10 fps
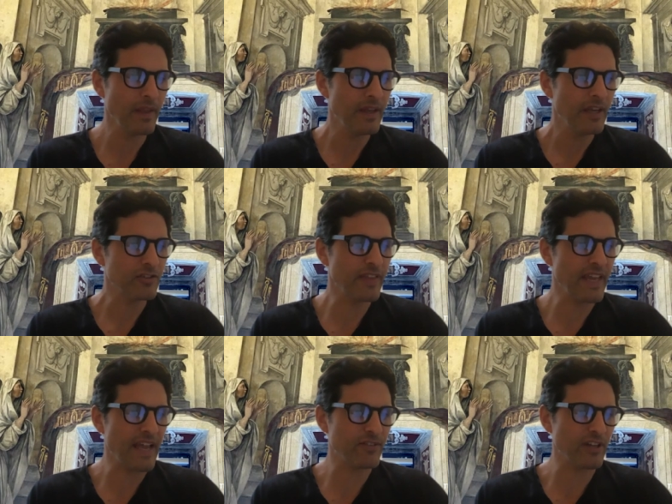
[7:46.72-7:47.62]
So they
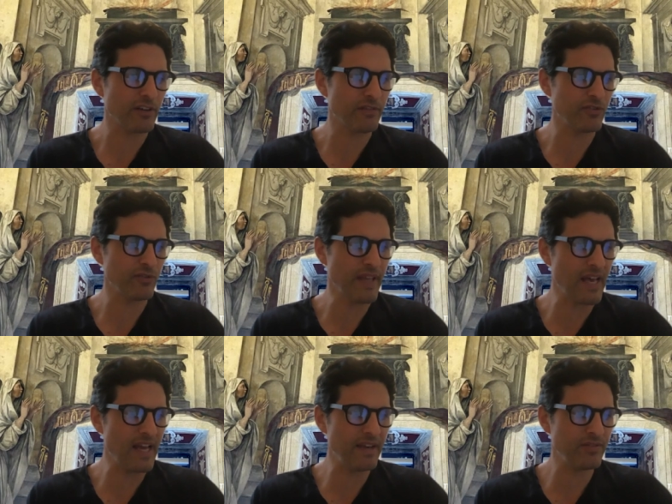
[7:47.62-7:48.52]
have sacrificial
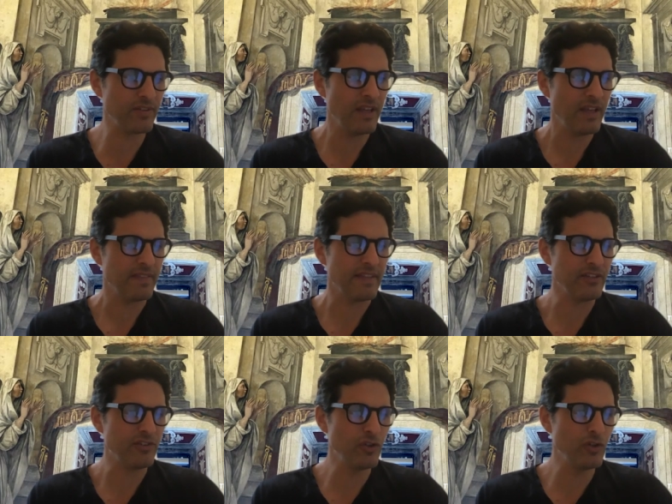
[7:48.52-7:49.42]
knives,
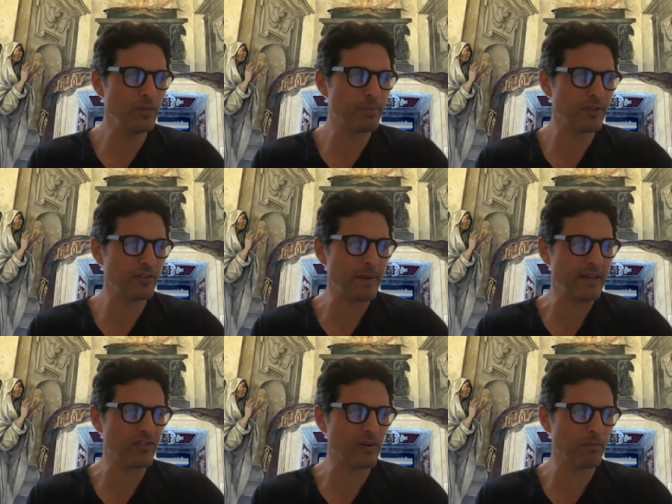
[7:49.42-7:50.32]
they do participate
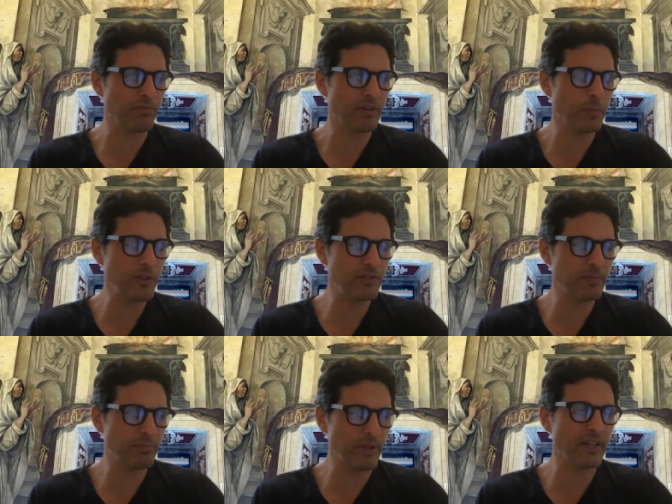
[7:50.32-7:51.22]
in some
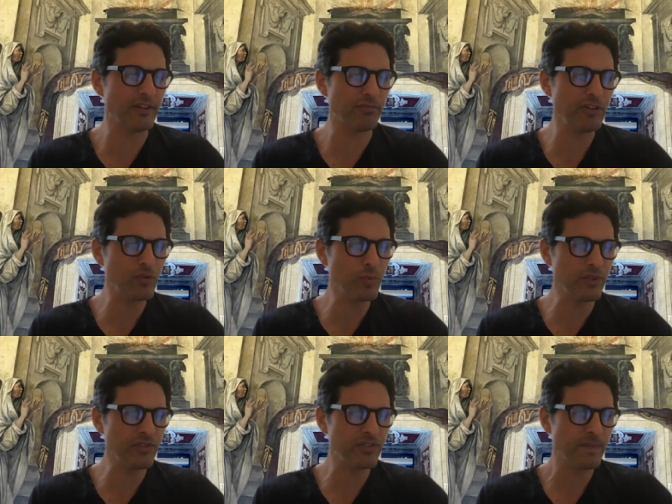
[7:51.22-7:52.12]
blood
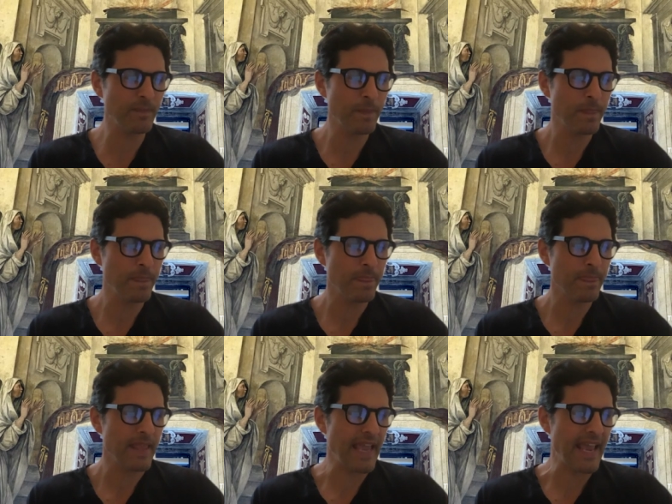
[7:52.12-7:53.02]
rituals,
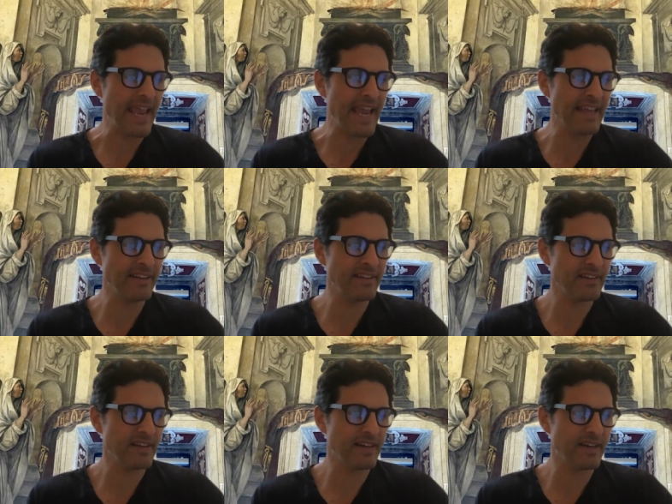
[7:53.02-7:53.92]
and
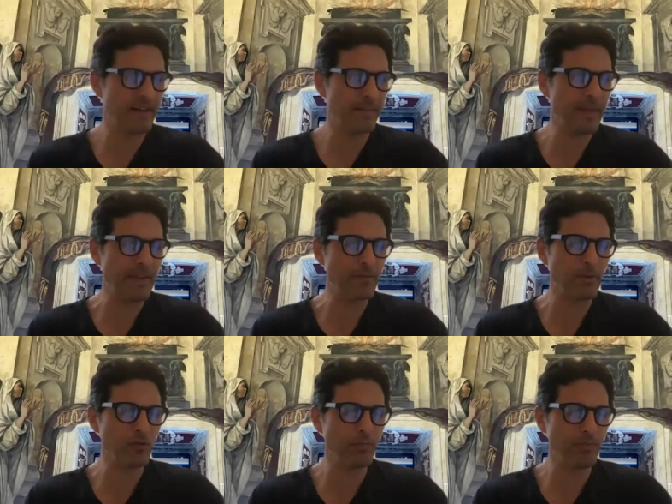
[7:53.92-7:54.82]
they have
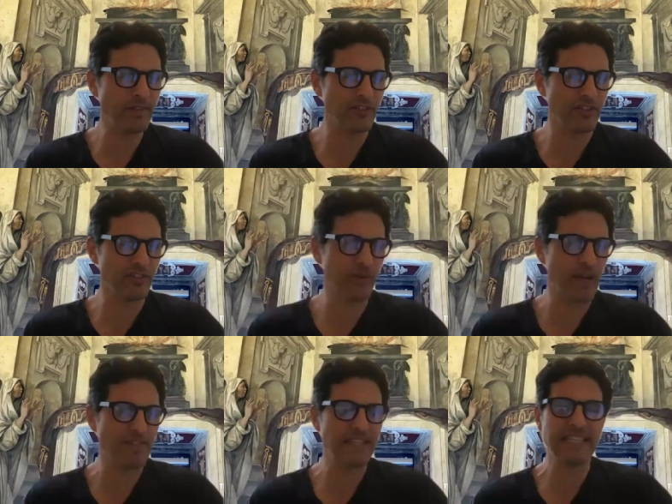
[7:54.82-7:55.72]
special privileges. They'll
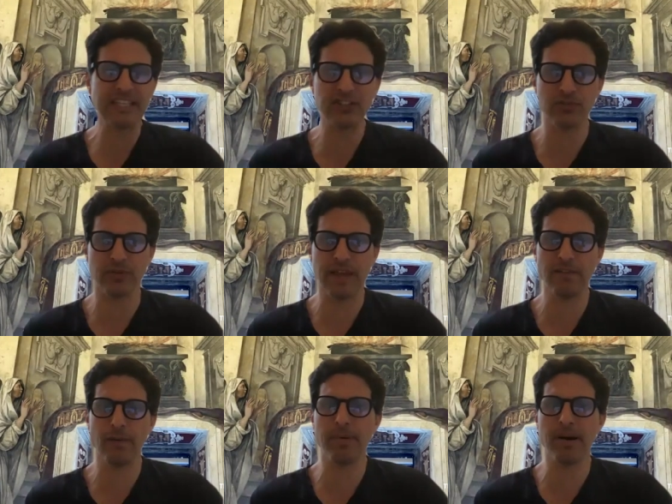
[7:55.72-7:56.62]
have a lictor, they
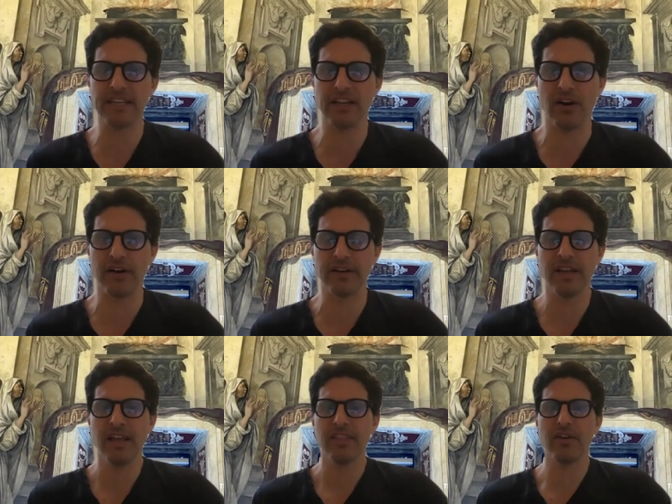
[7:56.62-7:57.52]
have a bodyguard,
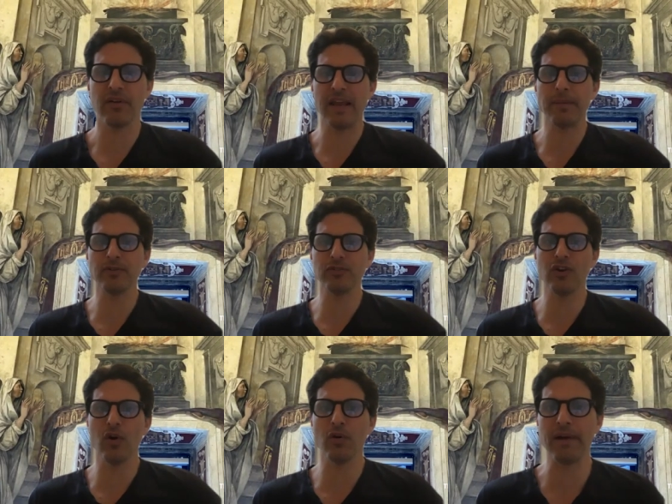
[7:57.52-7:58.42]
they are able to
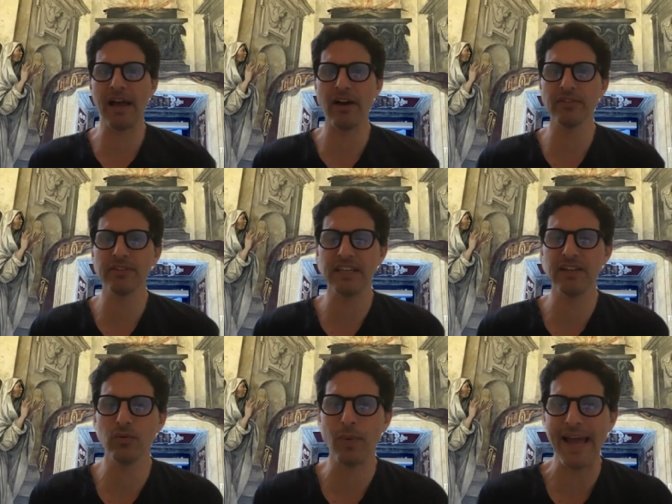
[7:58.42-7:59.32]
go around
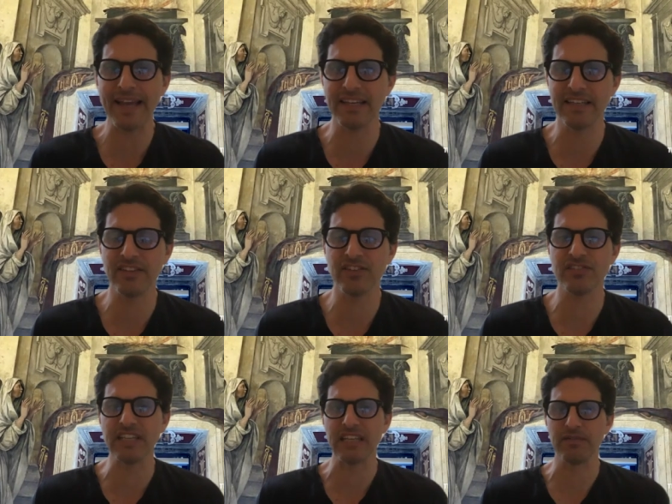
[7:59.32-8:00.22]
in a wagon in the
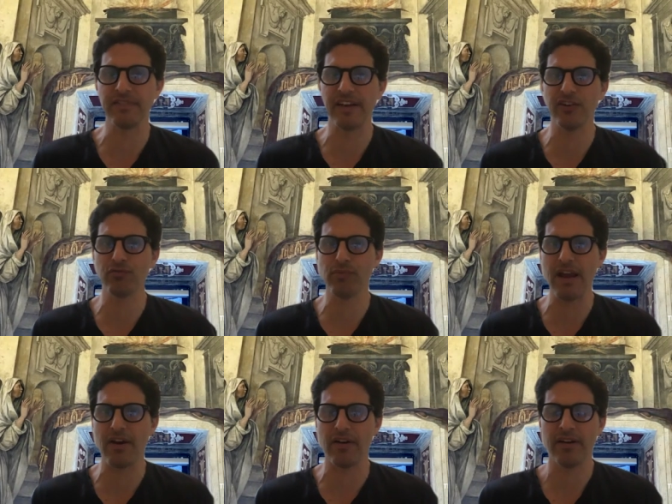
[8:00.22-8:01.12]
city, very rare,